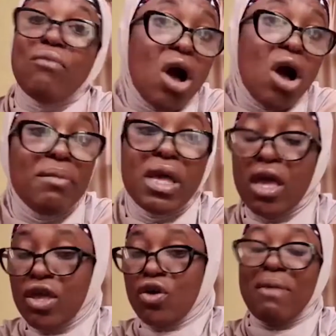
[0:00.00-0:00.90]
mom,
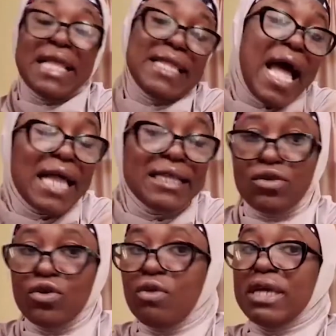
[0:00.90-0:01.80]
you're my dad,
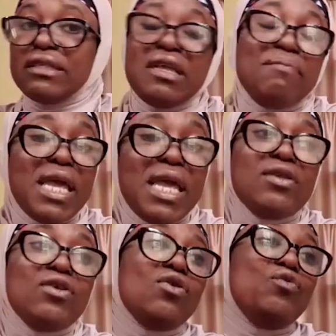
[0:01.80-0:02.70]
you're my
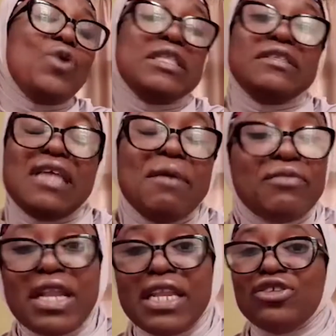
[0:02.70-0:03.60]
sibling, we're the same
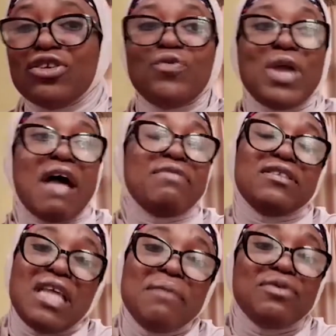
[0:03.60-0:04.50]
religion, we have the
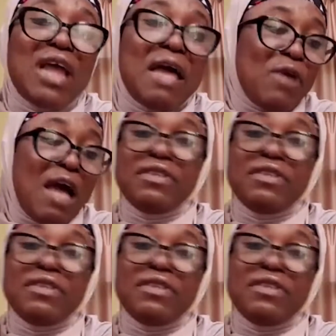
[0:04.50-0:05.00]
same tribe, we have